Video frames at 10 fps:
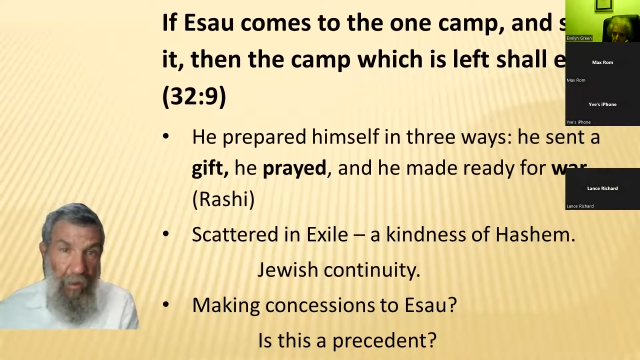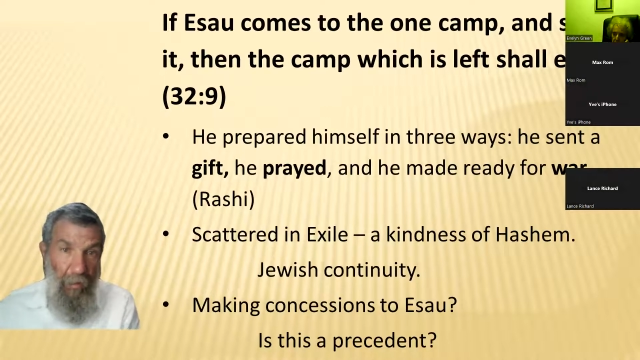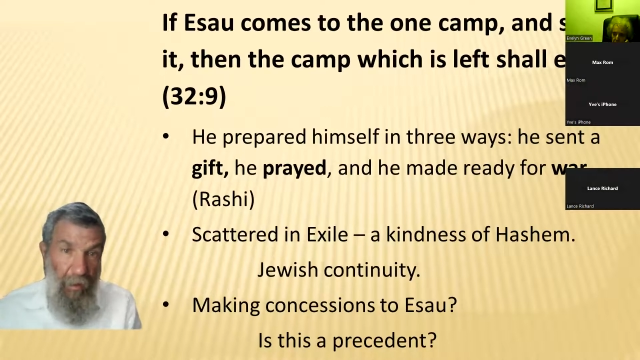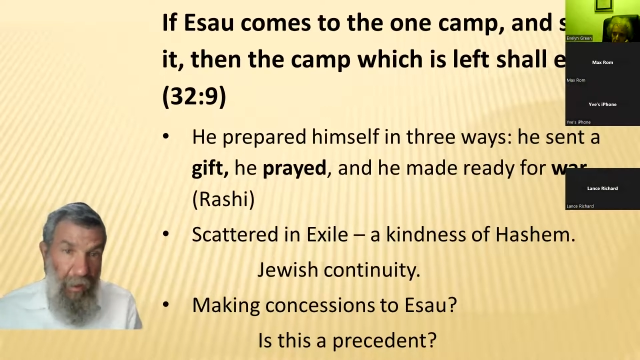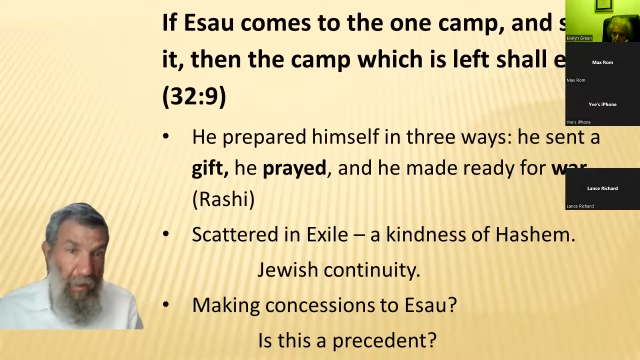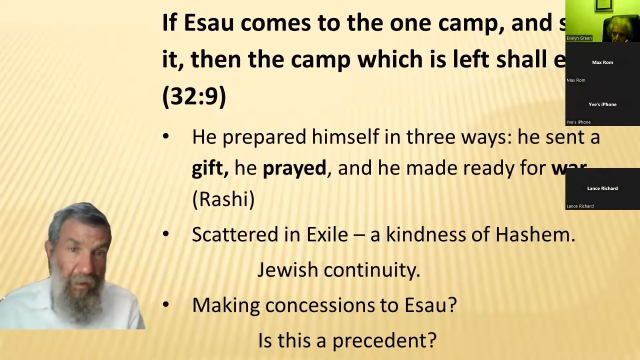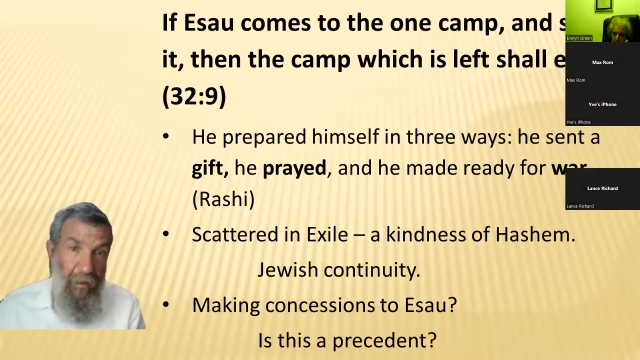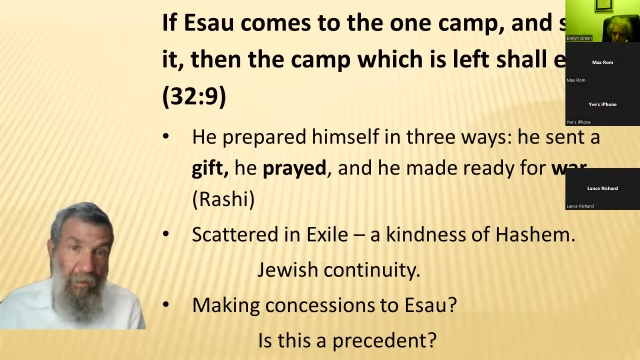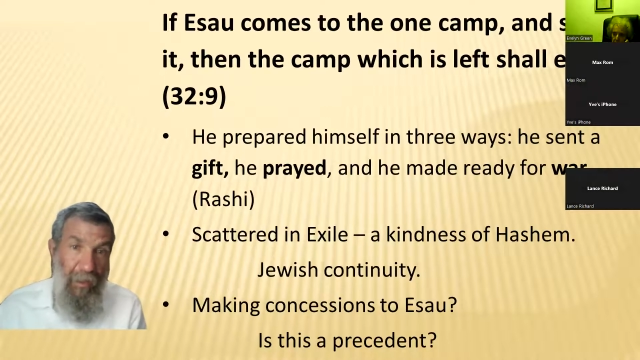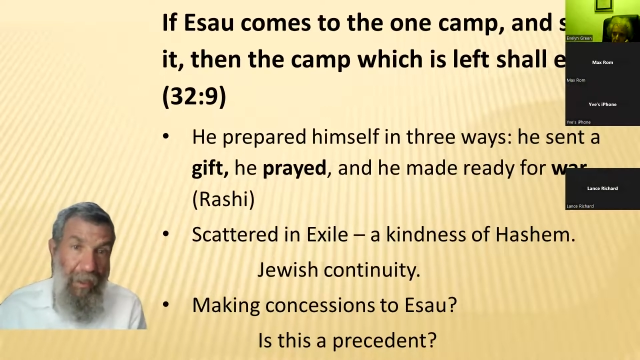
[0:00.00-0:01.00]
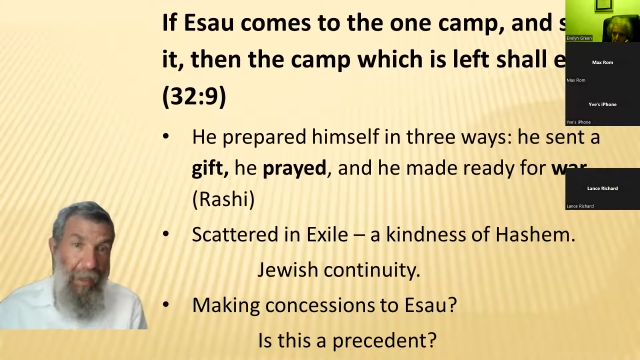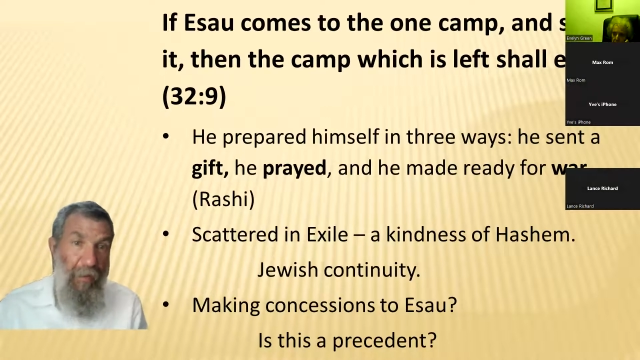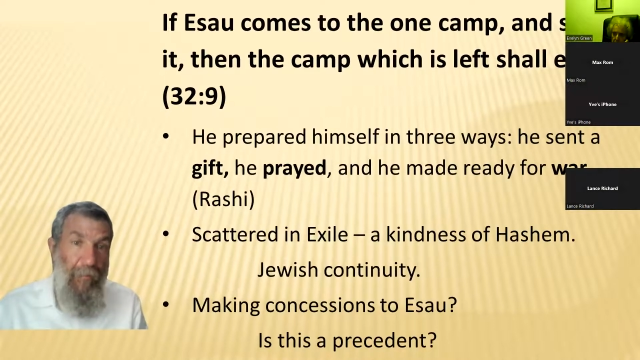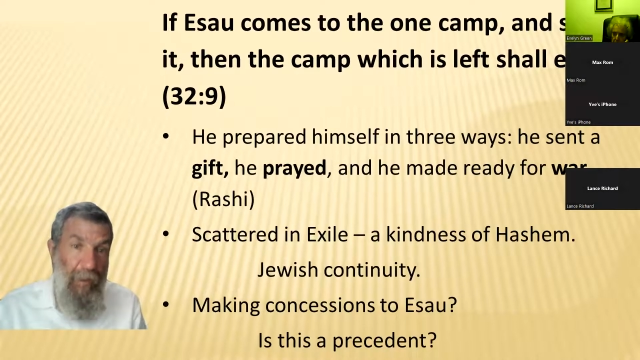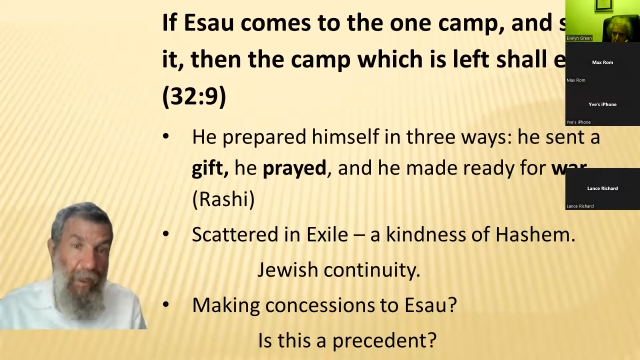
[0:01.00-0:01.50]
without doing
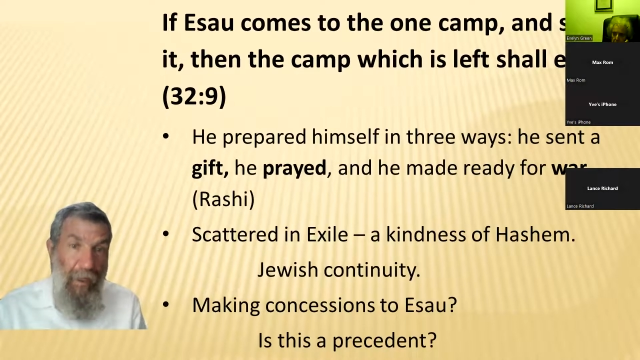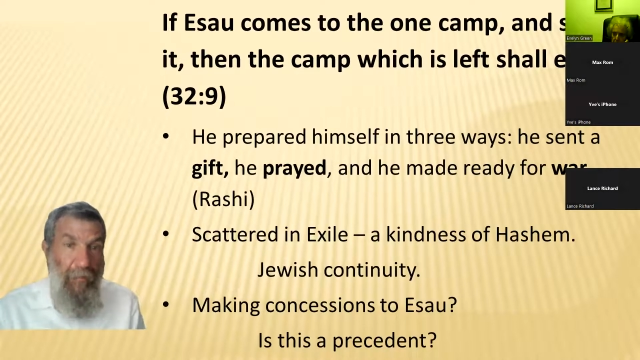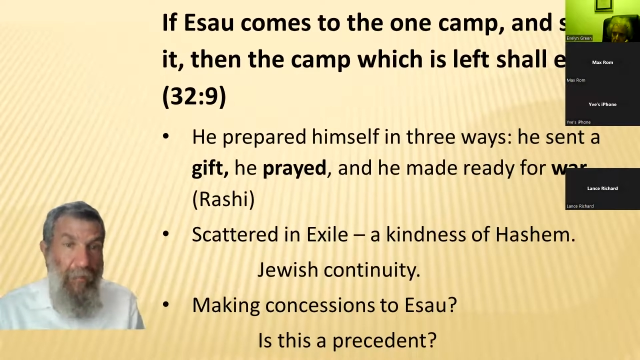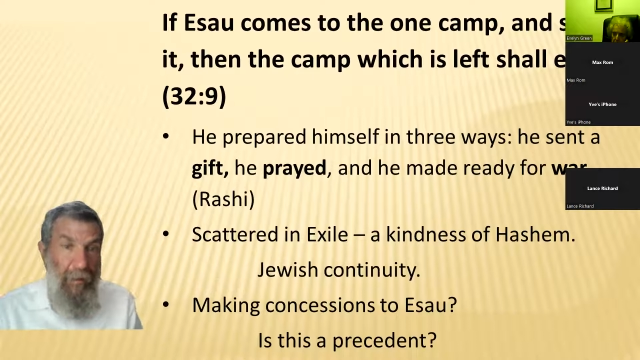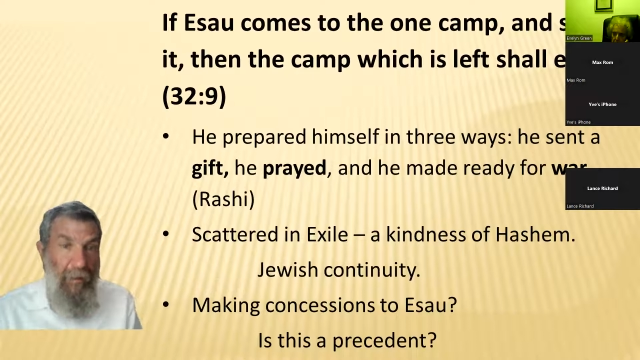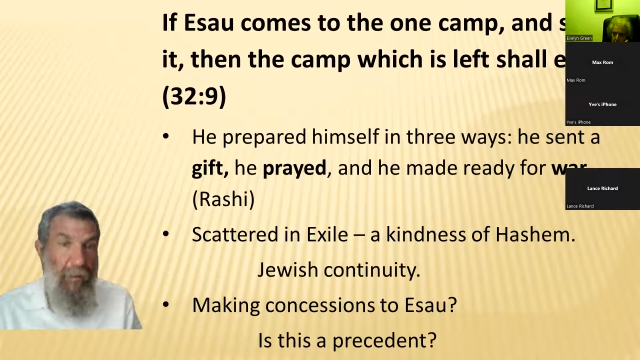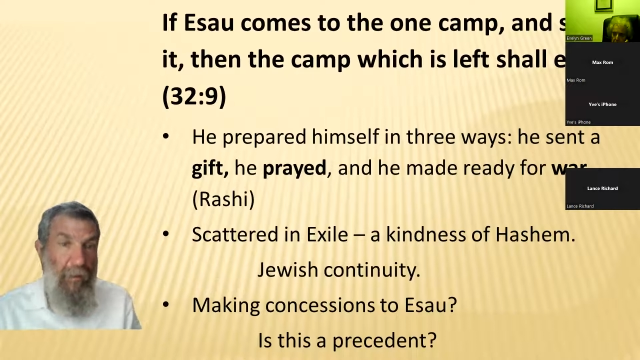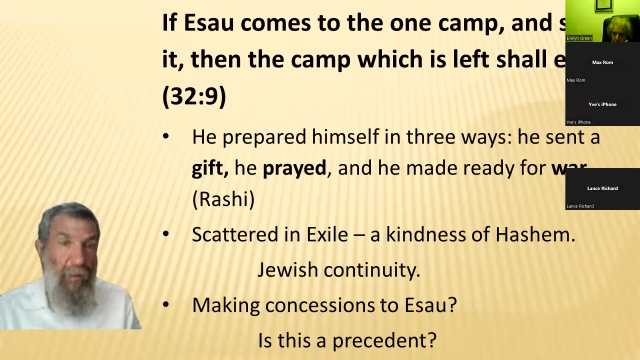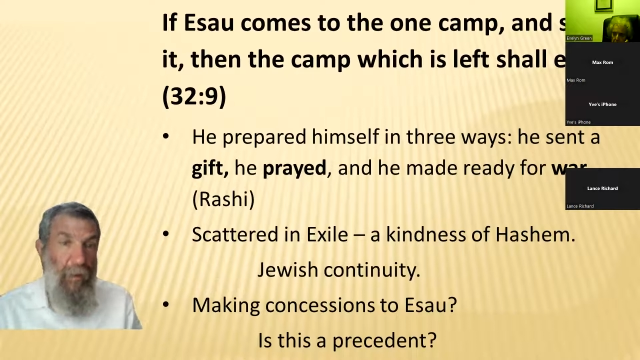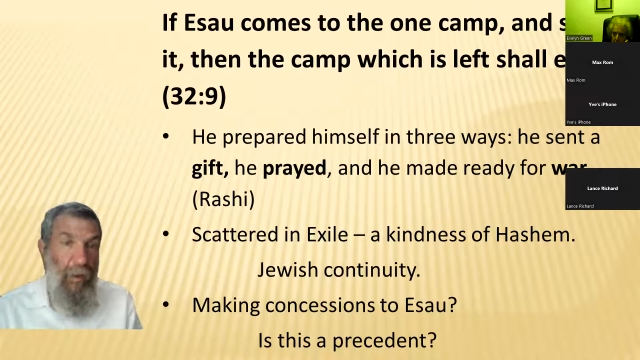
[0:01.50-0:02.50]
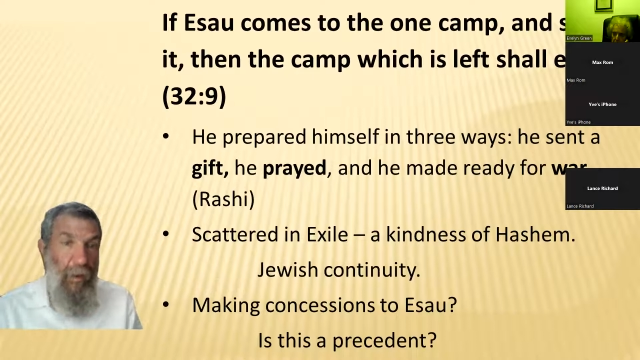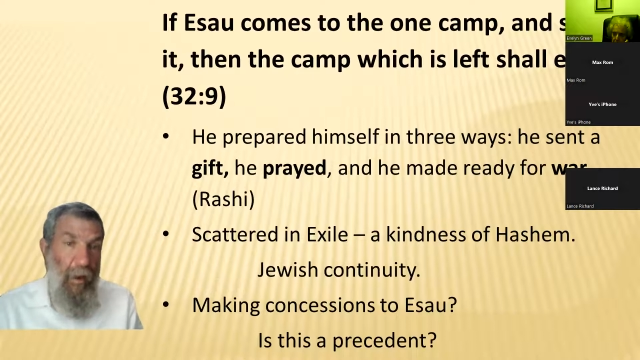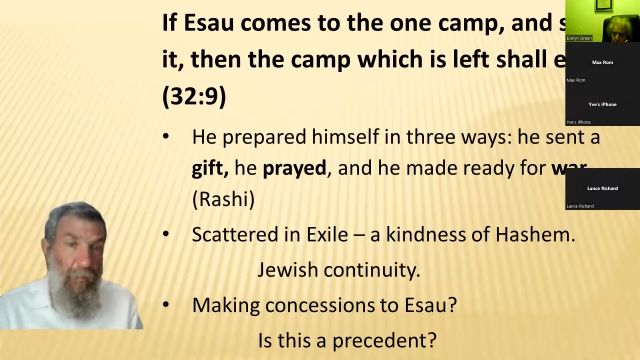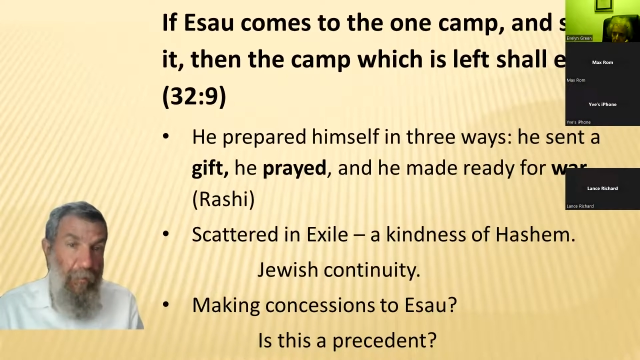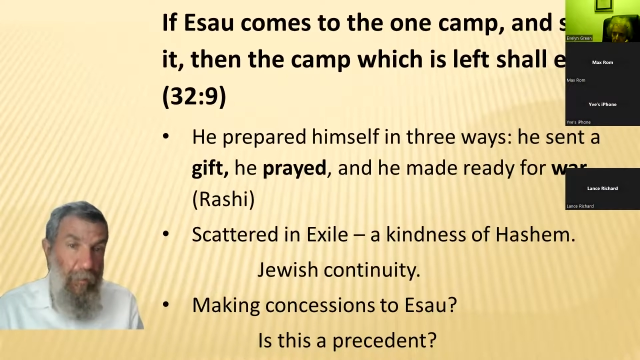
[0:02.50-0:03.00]
every effort to
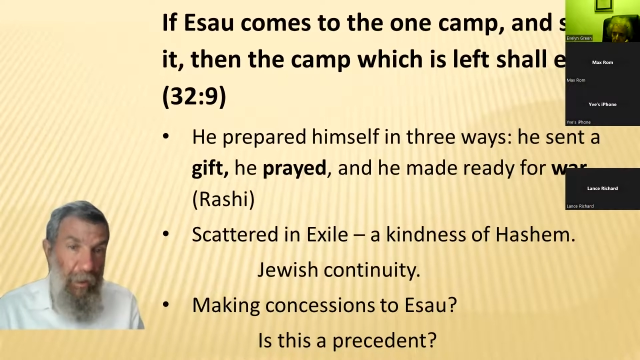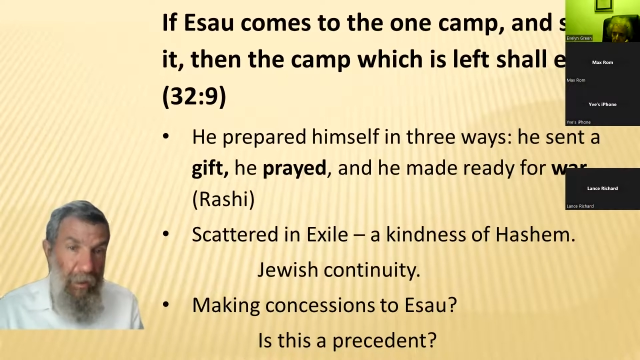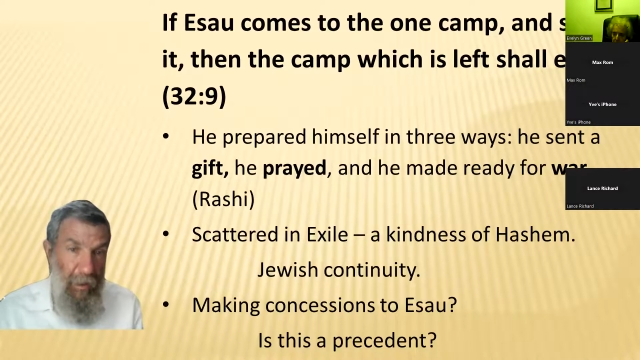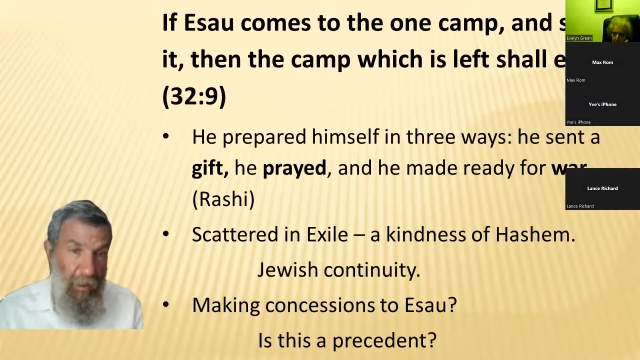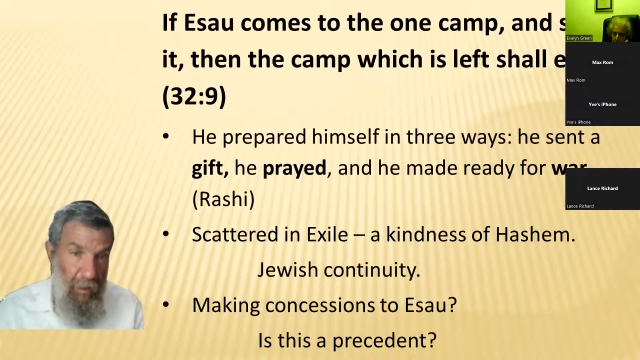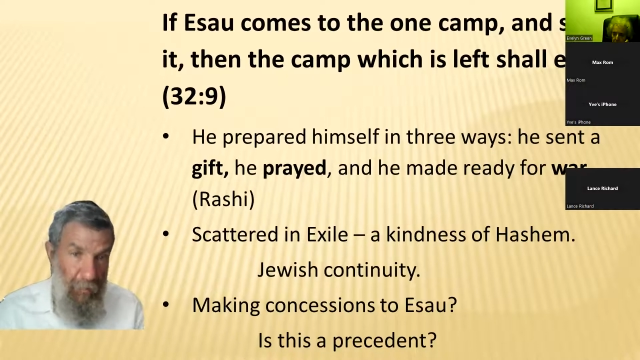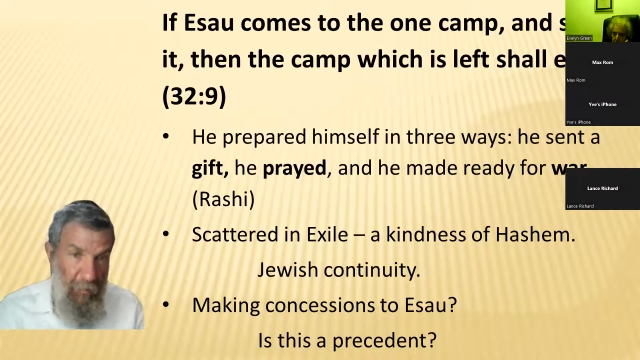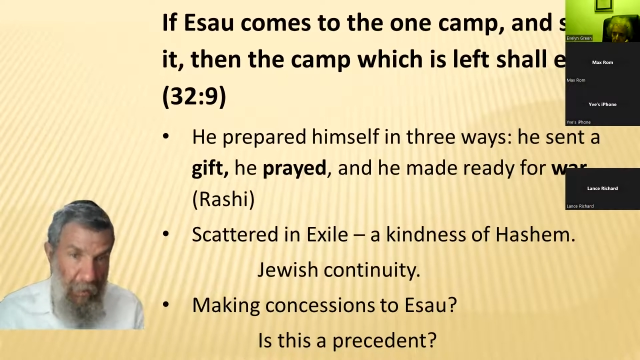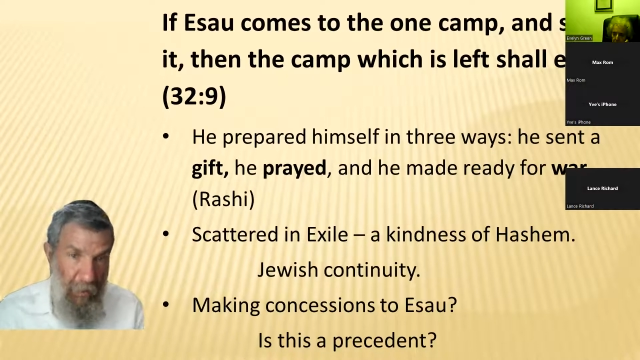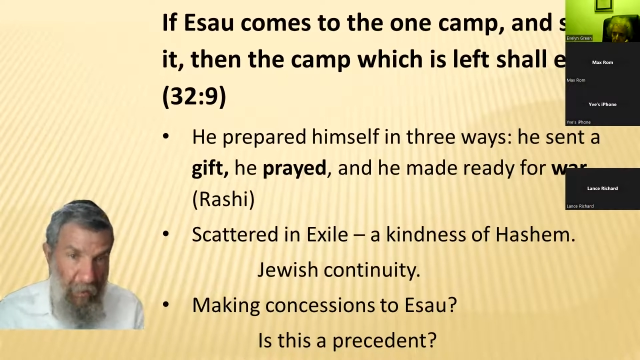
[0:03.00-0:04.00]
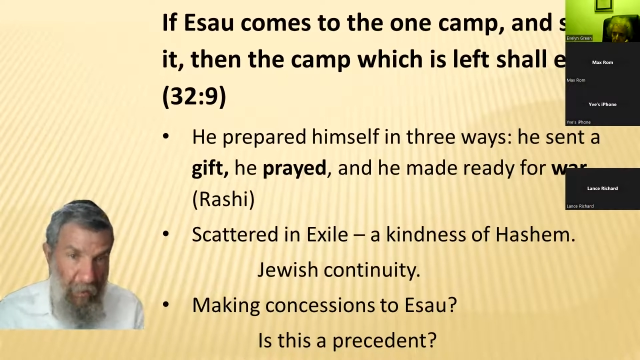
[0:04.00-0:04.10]
avoid the conflict